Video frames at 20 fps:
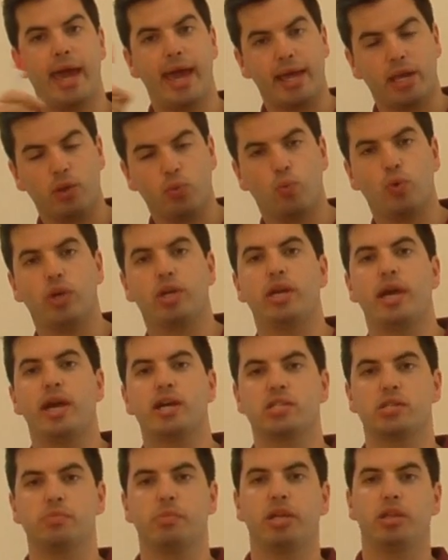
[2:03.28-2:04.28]
and we
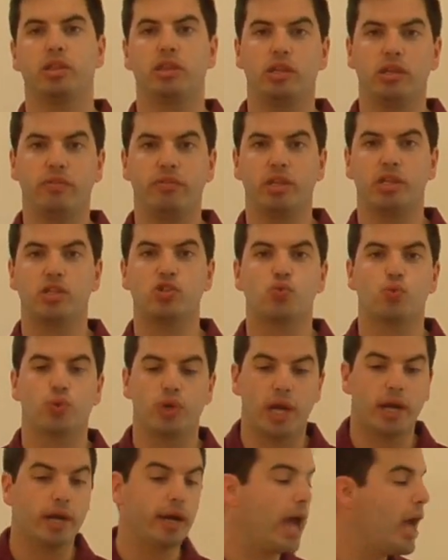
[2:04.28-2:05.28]
estimate dividends,
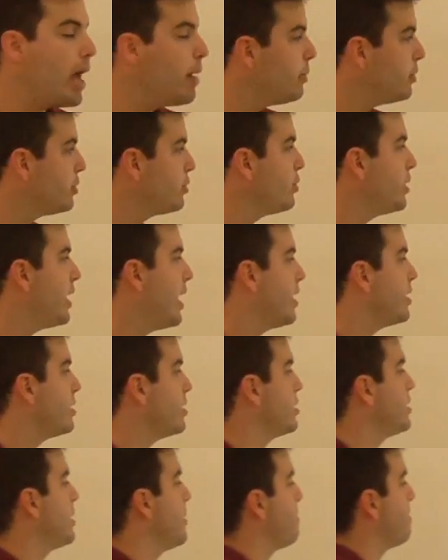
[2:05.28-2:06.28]
we are able to
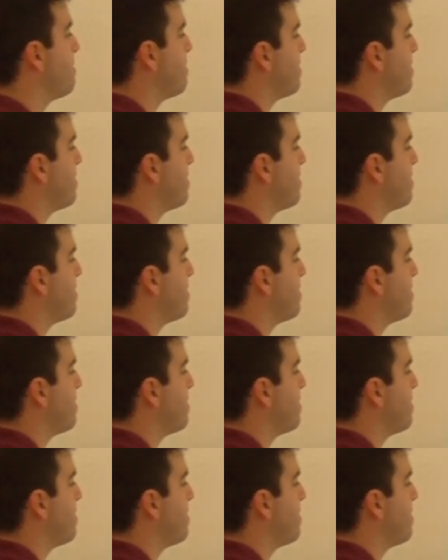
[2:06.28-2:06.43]
get